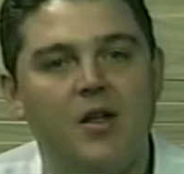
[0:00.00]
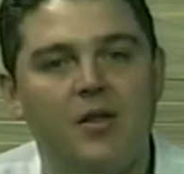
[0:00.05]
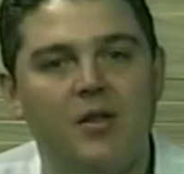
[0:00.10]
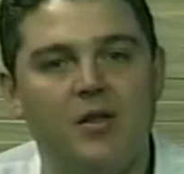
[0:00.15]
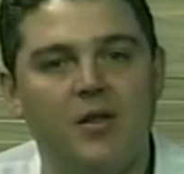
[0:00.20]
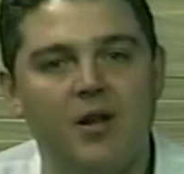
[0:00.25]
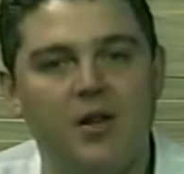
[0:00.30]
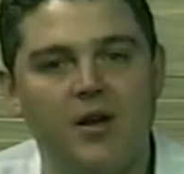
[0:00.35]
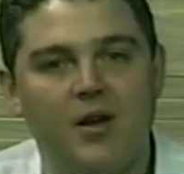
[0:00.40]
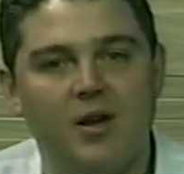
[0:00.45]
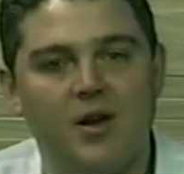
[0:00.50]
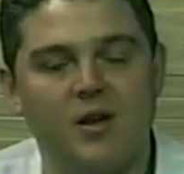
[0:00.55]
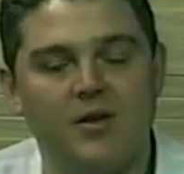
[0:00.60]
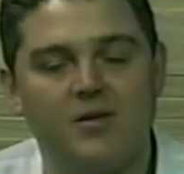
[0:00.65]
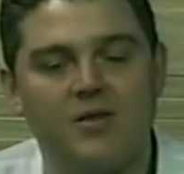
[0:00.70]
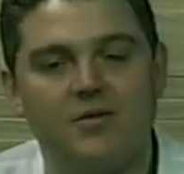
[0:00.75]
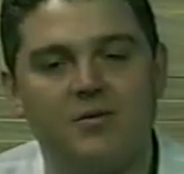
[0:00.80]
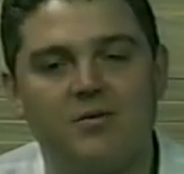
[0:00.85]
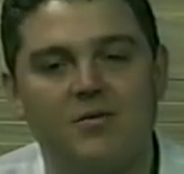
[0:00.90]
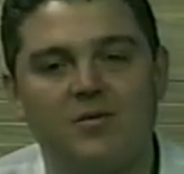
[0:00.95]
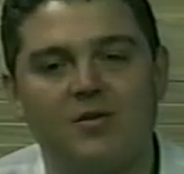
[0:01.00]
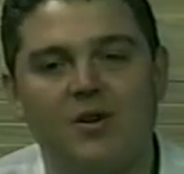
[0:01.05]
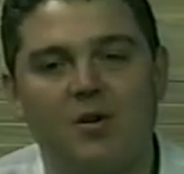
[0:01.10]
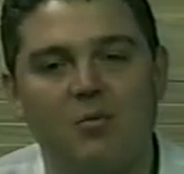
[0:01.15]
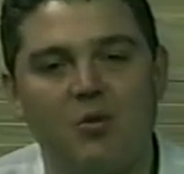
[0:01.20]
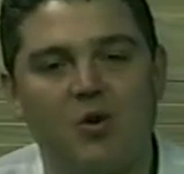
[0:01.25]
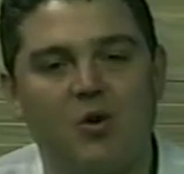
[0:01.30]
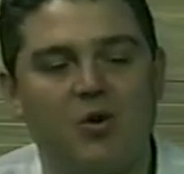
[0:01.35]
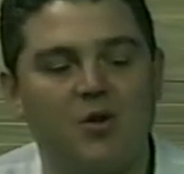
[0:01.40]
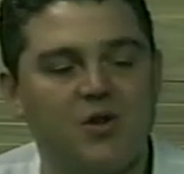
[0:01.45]
The
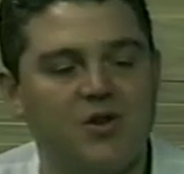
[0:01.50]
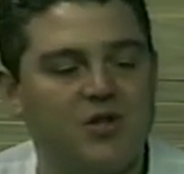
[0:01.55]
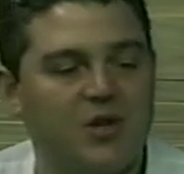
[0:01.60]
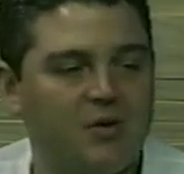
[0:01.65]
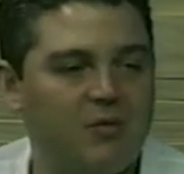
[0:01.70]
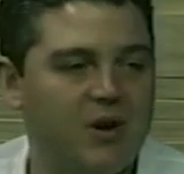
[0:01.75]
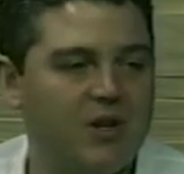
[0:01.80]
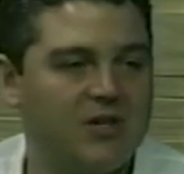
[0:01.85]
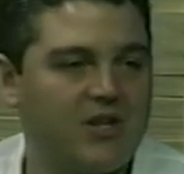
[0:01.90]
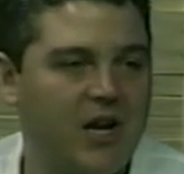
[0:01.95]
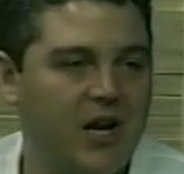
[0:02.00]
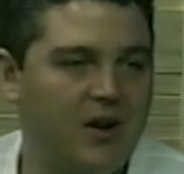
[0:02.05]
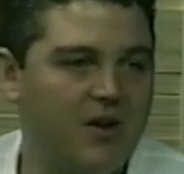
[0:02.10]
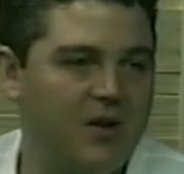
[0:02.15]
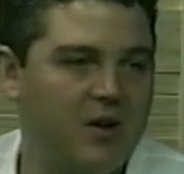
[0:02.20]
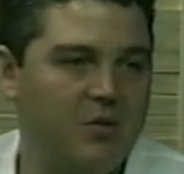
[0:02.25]
summer or the sunray salad